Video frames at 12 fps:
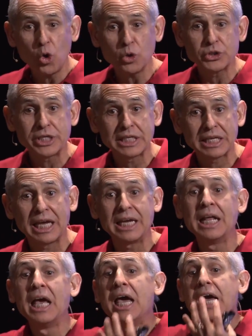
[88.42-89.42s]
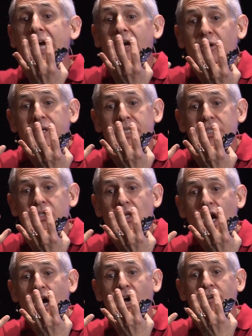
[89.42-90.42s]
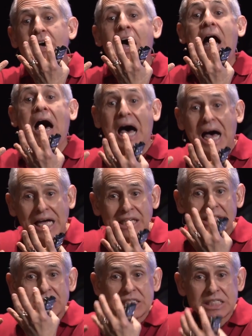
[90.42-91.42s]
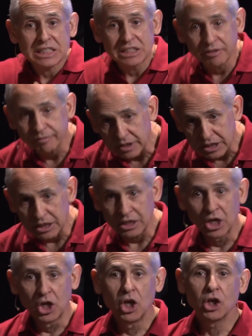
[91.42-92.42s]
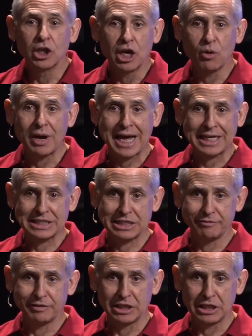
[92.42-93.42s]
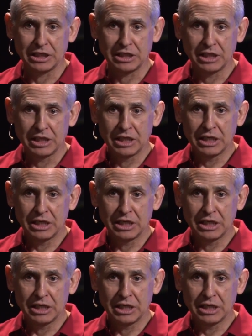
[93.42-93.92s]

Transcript: holes indicate areas of highly significant low activity